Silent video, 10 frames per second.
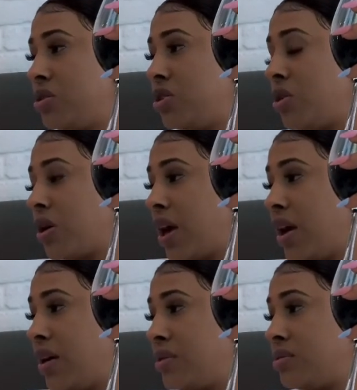You
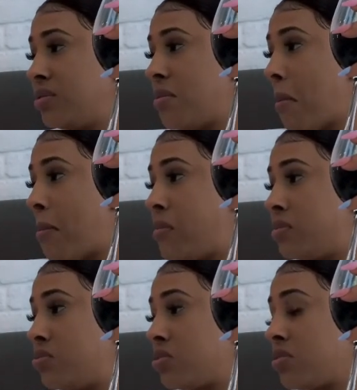okay?
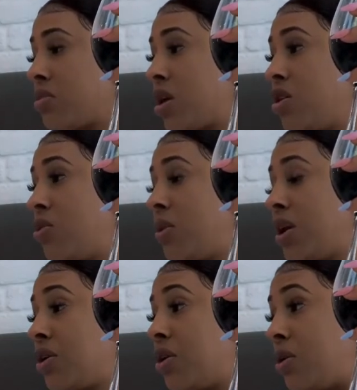Okay. You
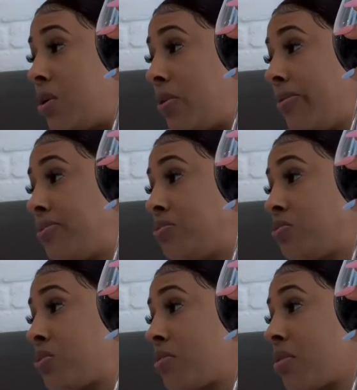want to go?
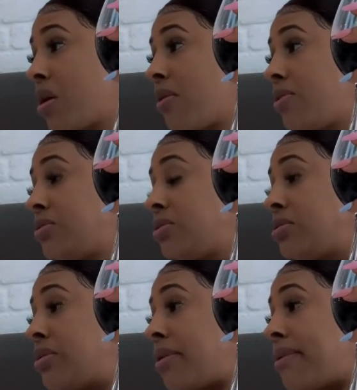No,
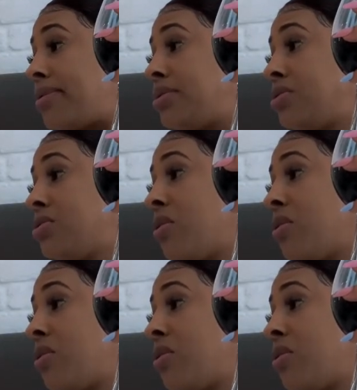you're finished.